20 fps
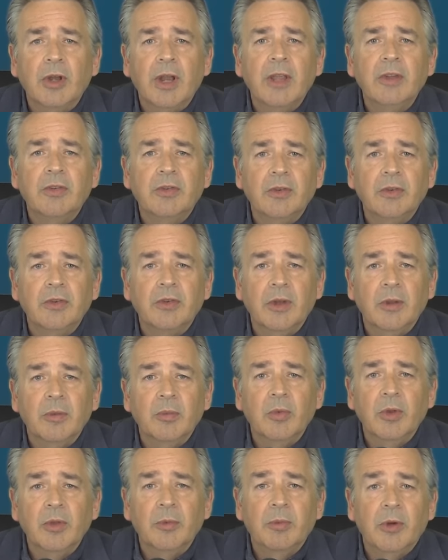
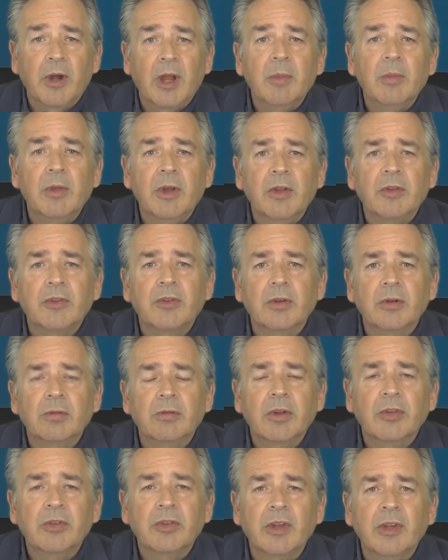relationship with Prime Minister
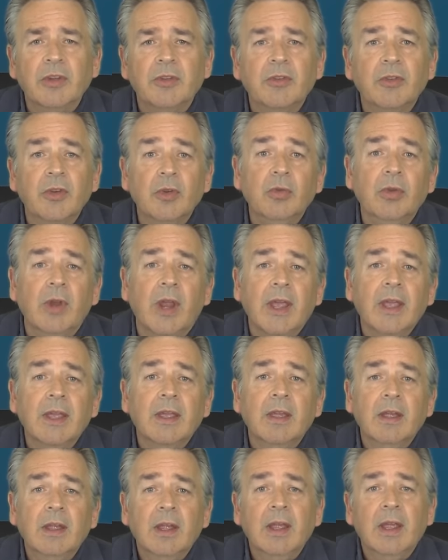Rishi
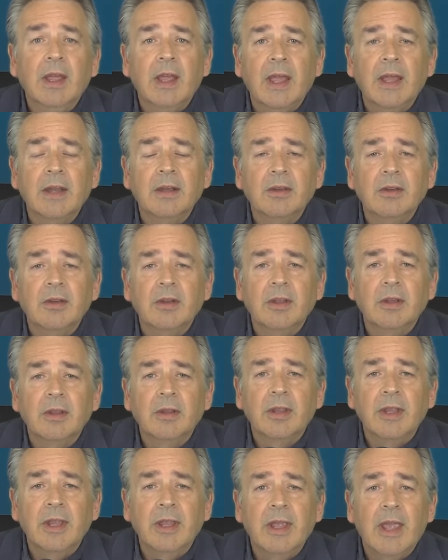Sunak and
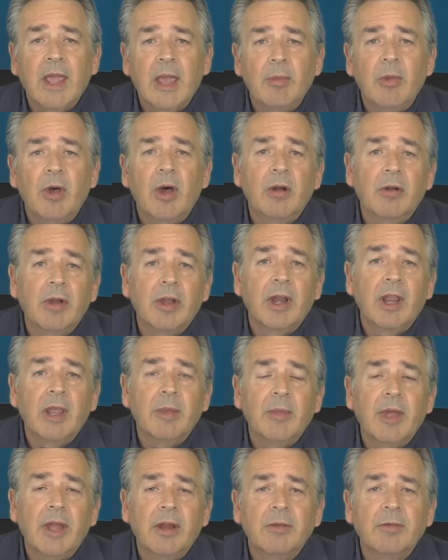the
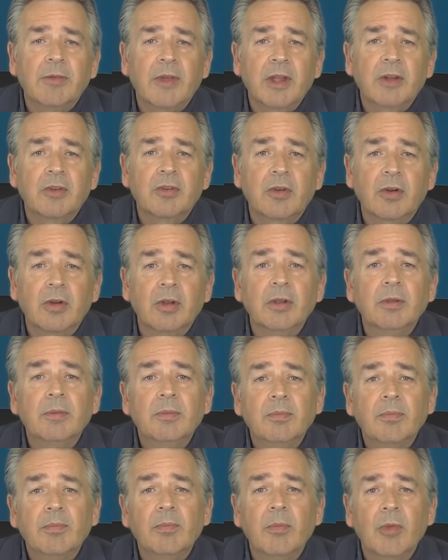mRNA manufacturer
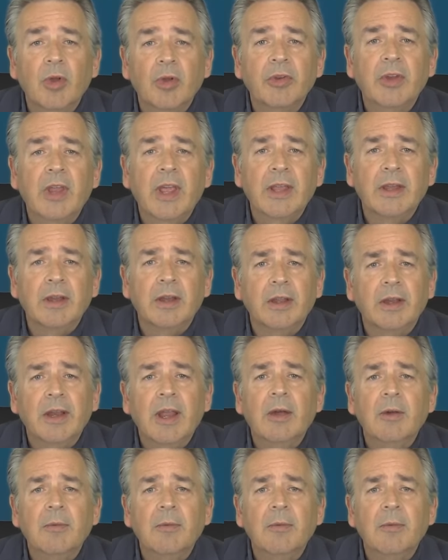Moderna.